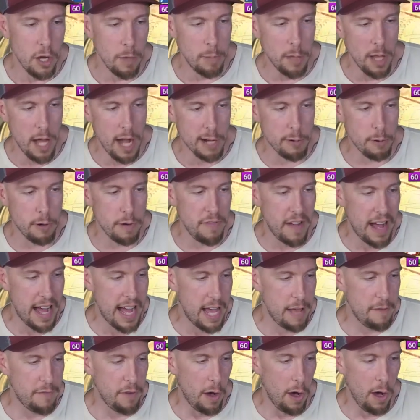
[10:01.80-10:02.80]
block
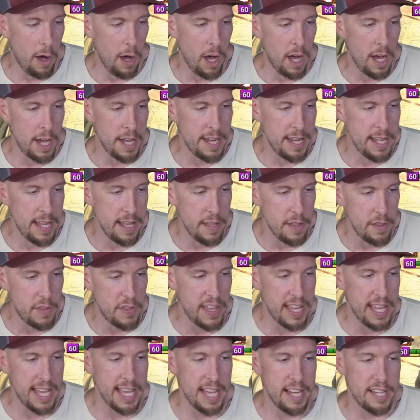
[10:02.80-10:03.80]
revive on
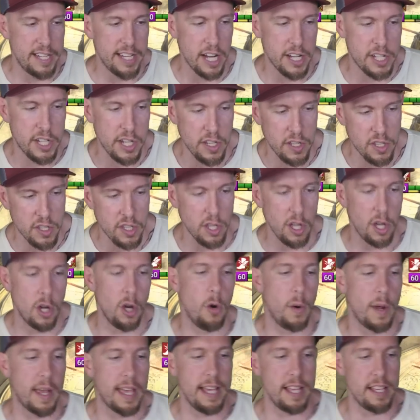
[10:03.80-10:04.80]
the Duchess,
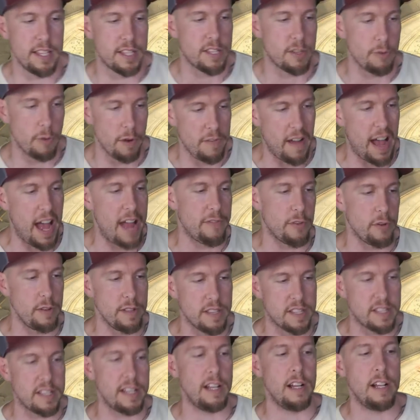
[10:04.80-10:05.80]
so his Survivor and
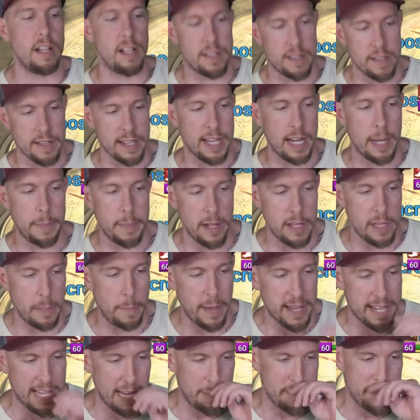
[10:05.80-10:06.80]
Sill isn't going to be able to
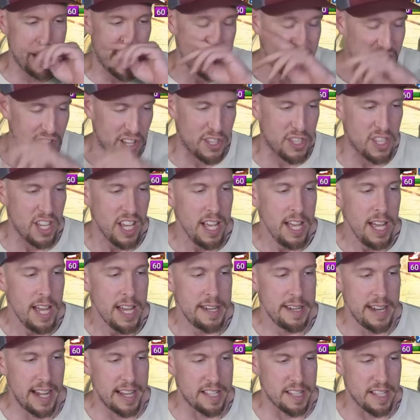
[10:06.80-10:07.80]
pick up Duchess.
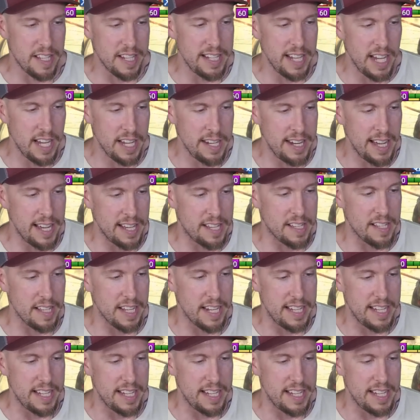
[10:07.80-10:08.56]
Nicely done, nicely